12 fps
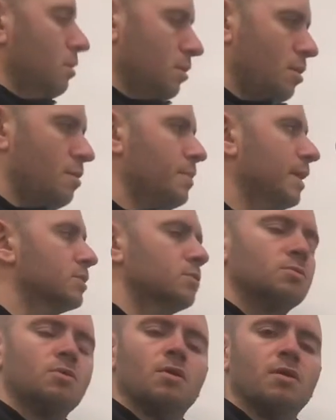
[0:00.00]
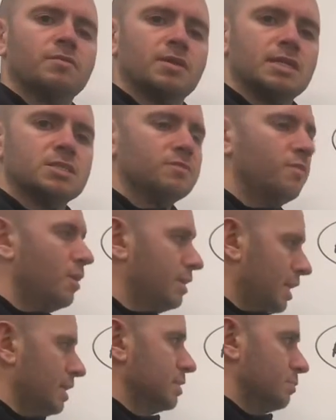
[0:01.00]
going back to what I've classified
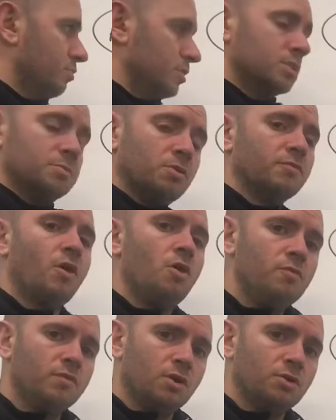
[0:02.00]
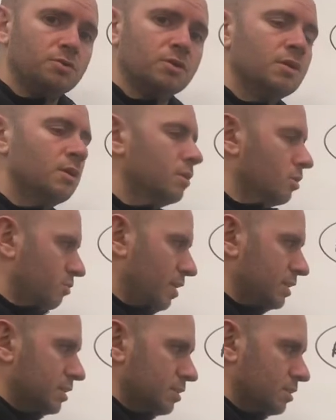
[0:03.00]
as the principle of overload,
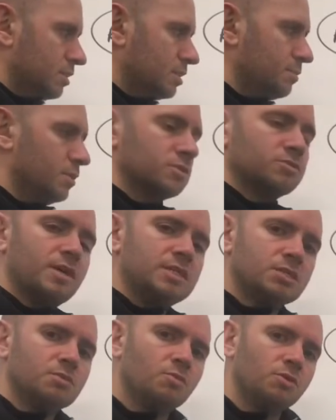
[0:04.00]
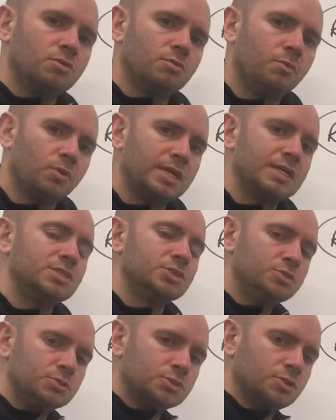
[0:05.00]
creating a stimulus greater than what your body is
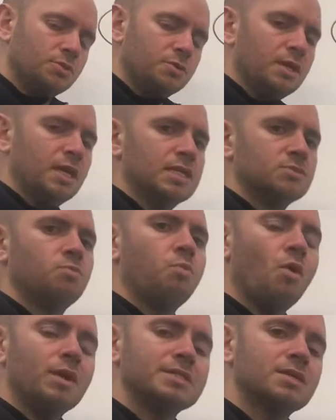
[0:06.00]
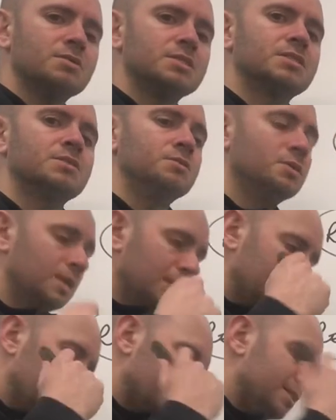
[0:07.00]
used to, is what is going to
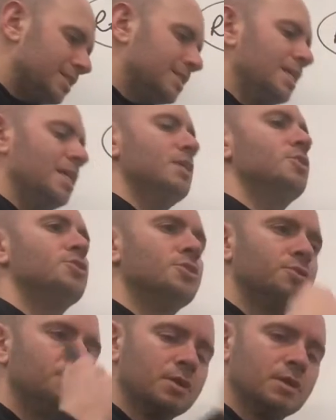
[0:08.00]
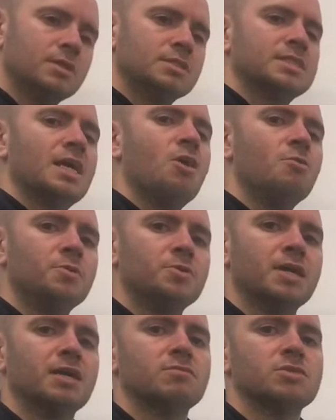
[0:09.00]
continue to help you
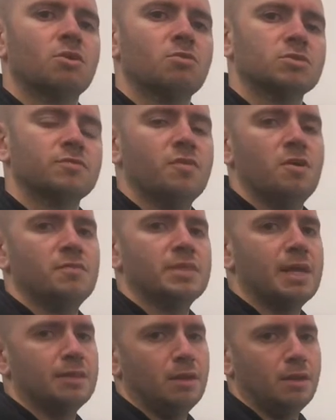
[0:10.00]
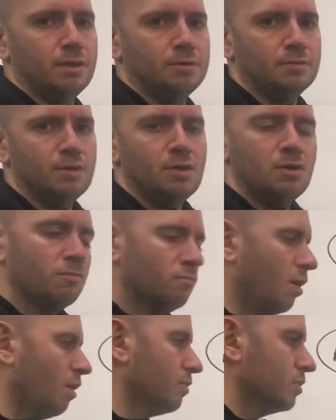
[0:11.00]
get results further down the line,
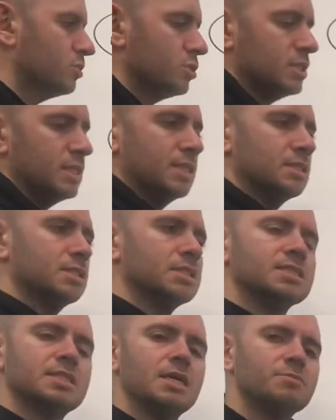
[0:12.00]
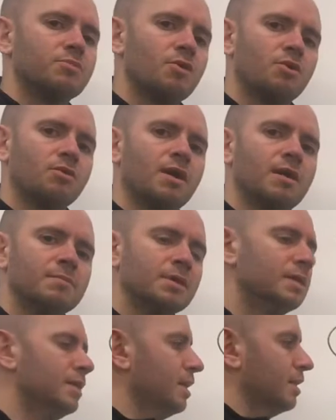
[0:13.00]
rather than just sticking to the same program
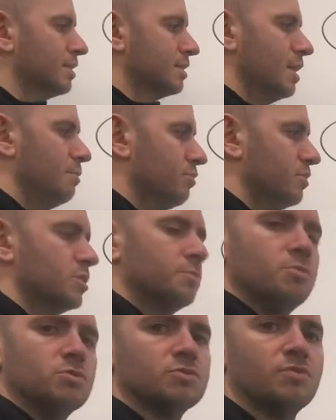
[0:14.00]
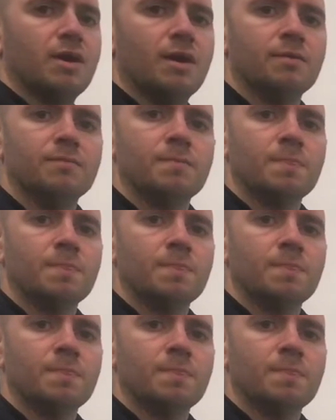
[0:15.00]
and the same principles throughout.